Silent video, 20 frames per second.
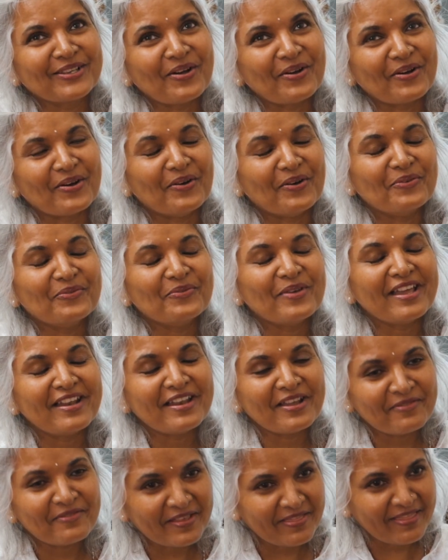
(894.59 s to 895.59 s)
so
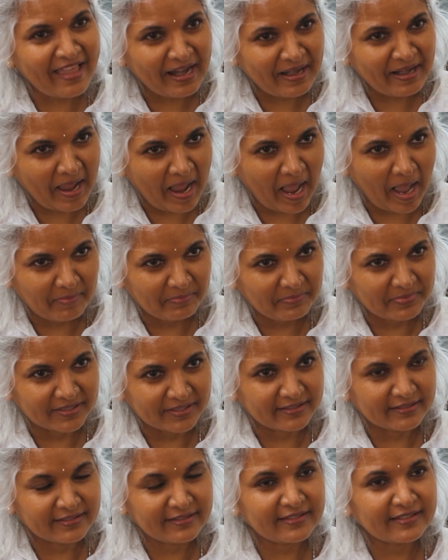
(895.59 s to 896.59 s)
whenever that
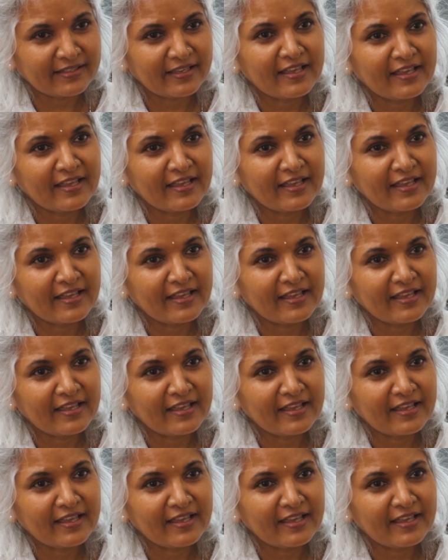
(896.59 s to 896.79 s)
happens,